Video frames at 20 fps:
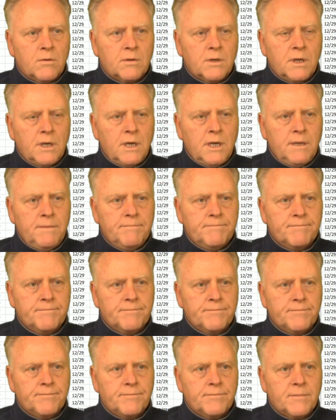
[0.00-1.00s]
Okay,
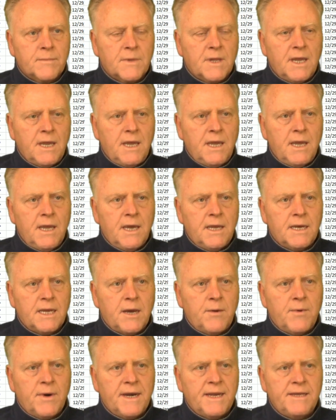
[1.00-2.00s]
and I
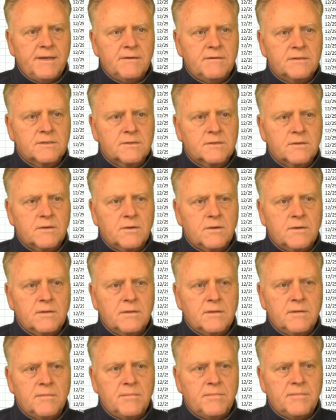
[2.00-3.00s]
want to use
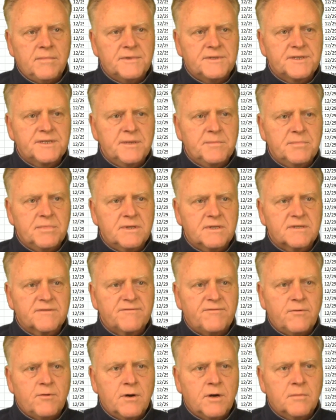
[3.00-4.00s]
the simplest
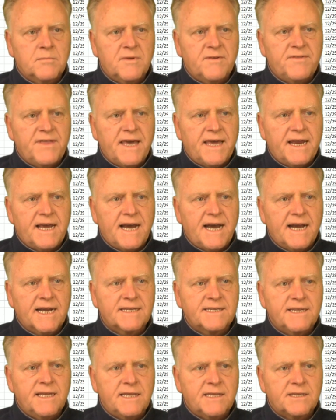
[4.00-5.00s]
form of that
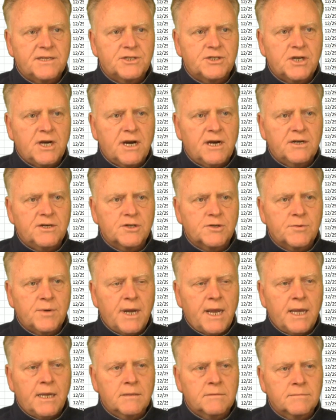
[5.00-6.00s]
octet charge
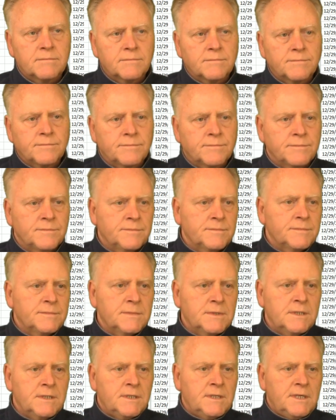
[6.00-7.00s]
array
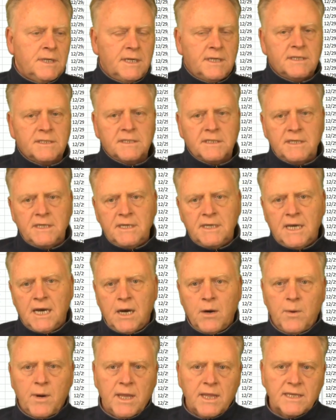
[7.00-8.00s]
and see how
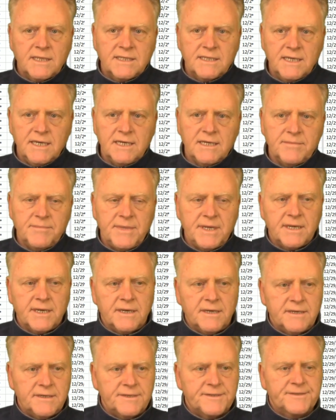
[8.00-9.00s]
well it did,
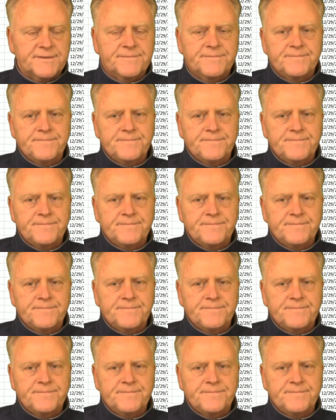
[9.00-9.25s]
because